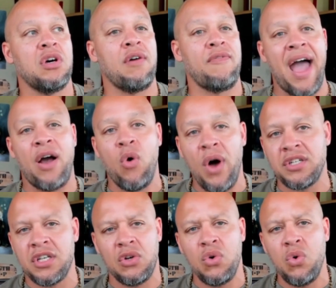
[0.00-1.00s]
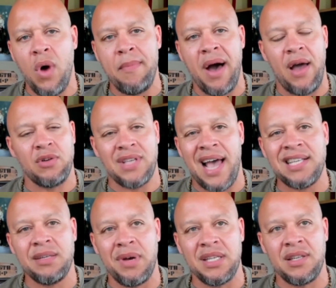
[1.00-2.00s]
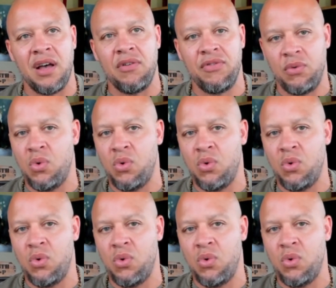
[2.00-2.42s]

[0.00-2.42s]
of that question who am i i was asking myself